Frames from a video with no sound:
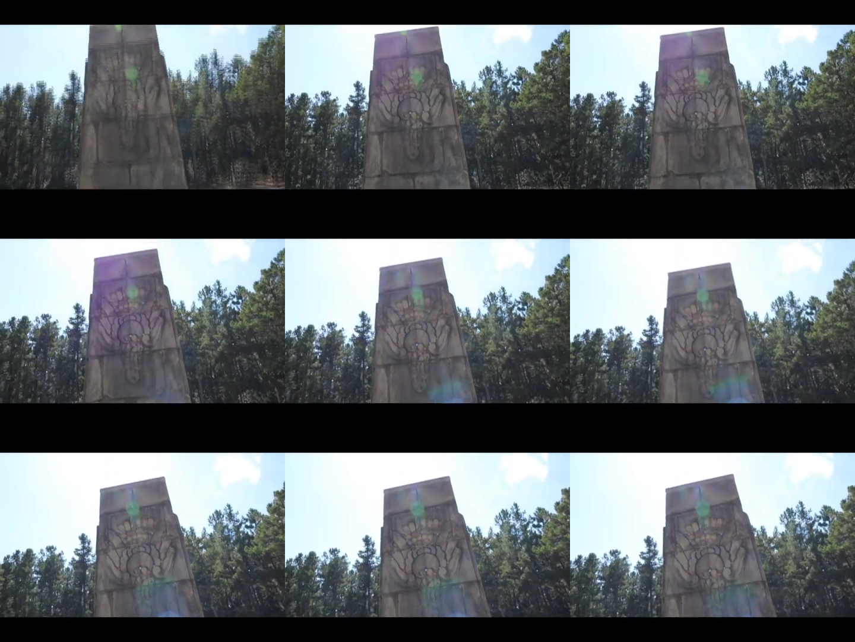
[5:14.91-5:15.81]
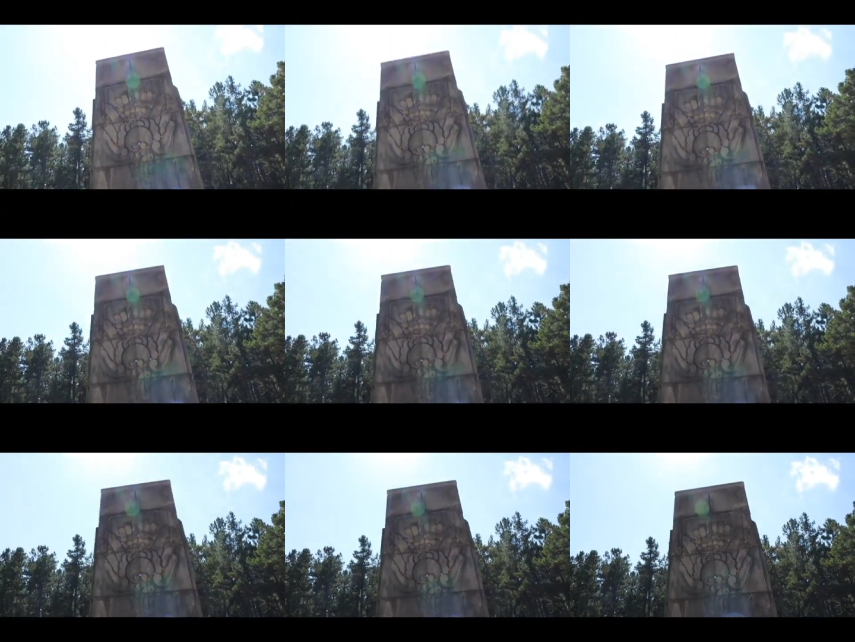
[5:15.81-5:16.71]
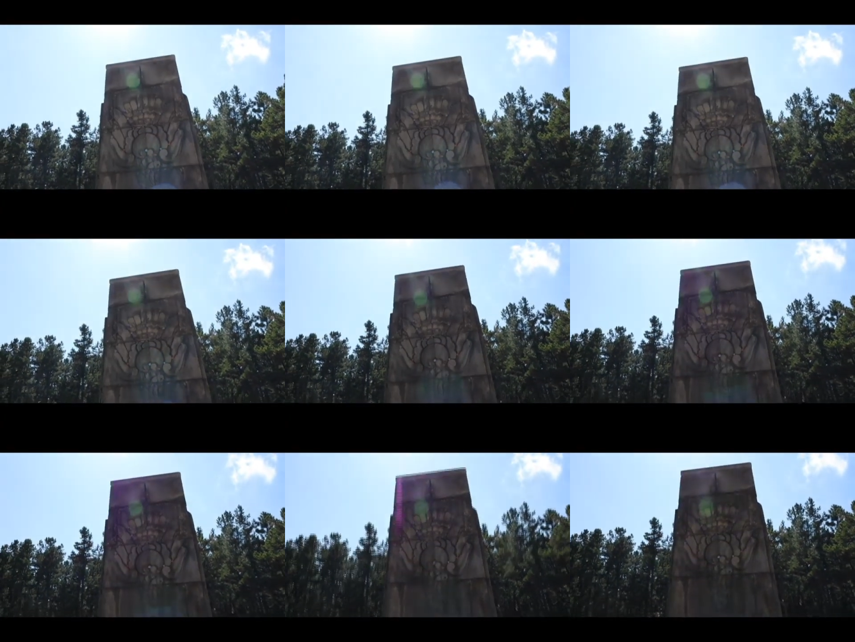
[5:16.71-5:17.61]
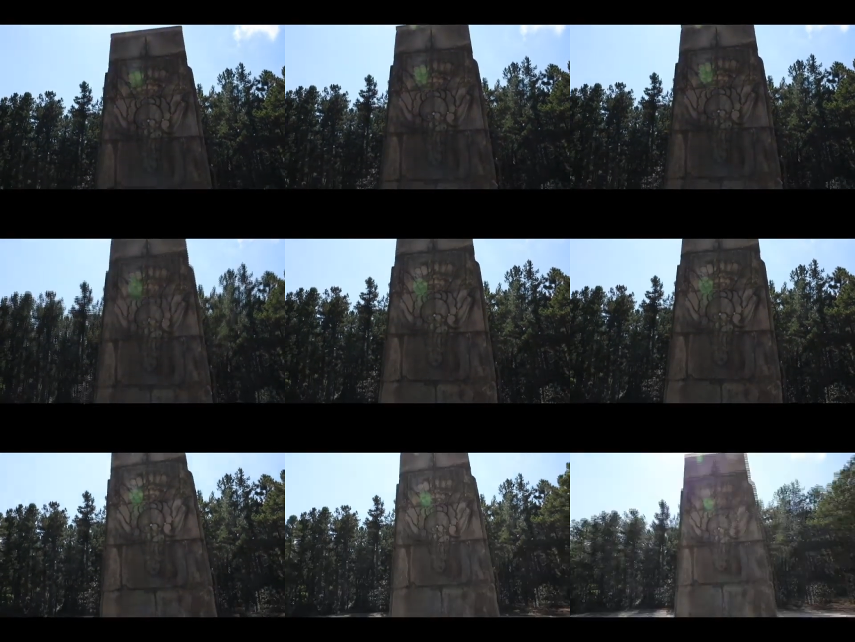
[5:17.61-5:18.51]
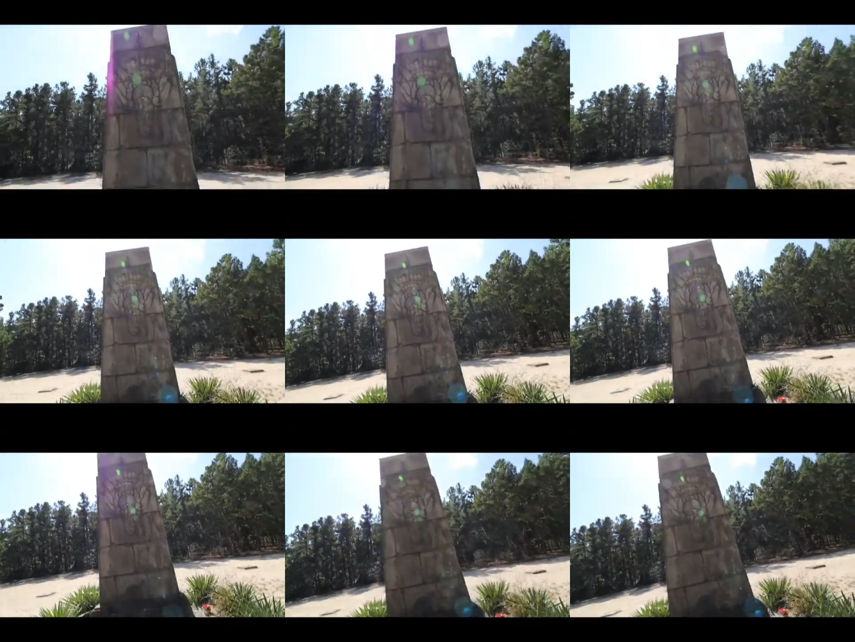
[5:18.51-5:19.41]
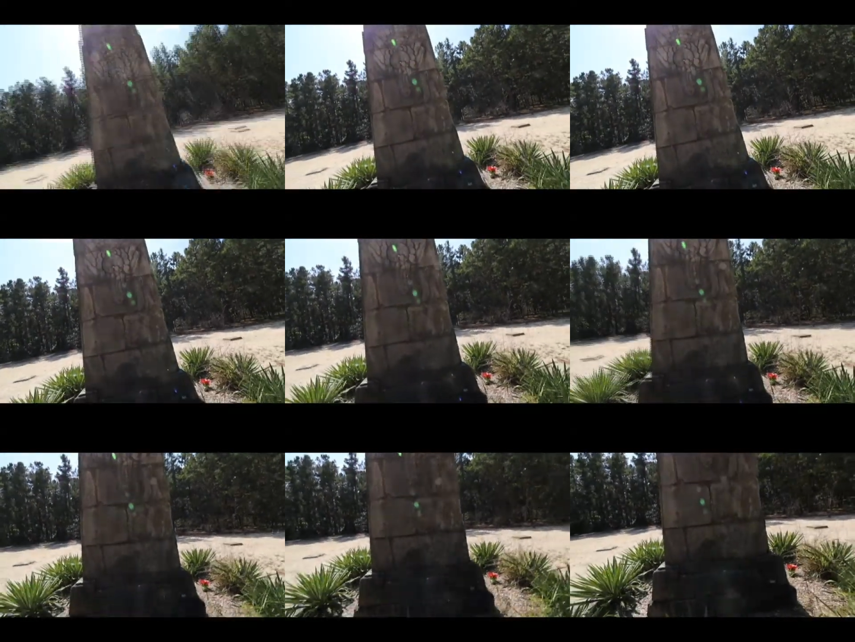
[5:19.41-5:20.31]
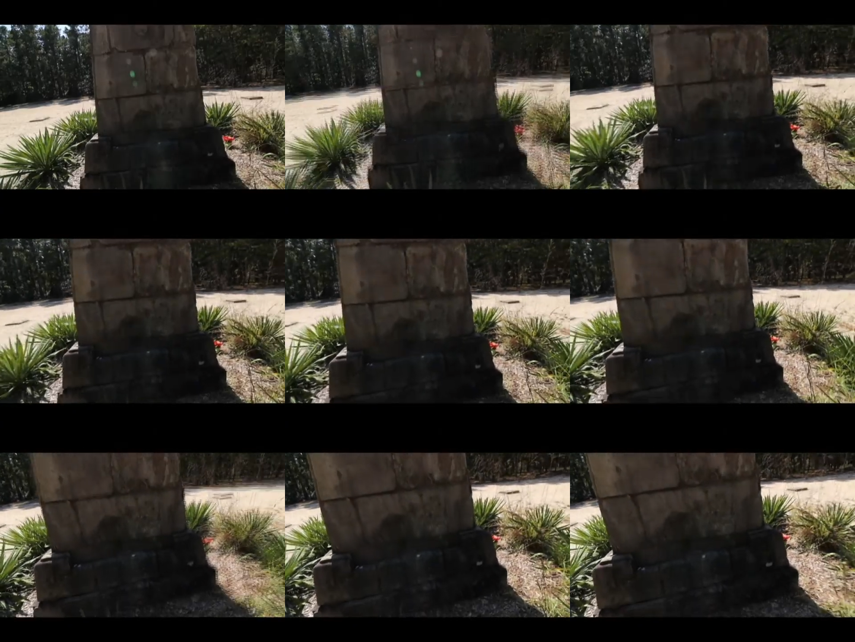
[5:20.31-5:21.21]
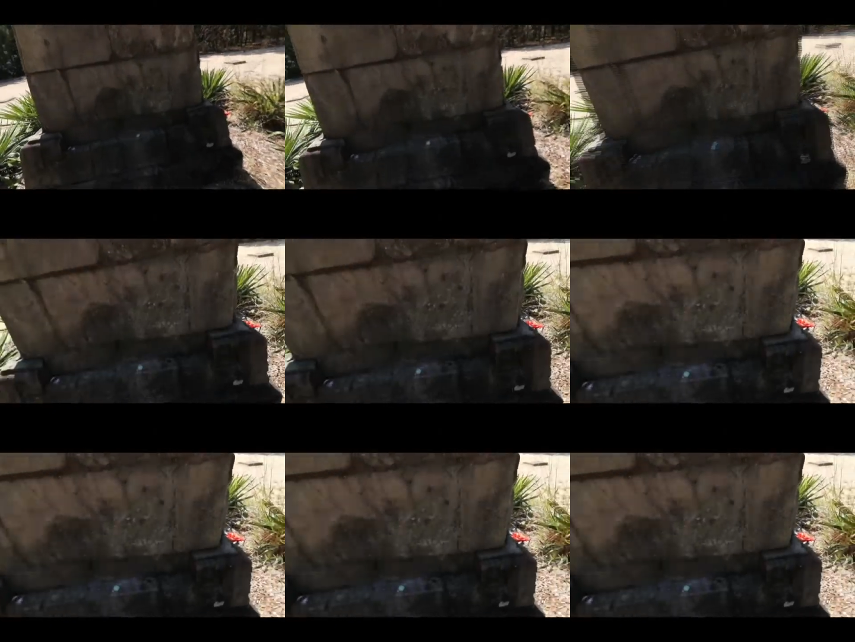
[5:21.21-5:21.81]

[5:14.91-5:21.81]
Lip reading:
Nobody's mouth can be seen.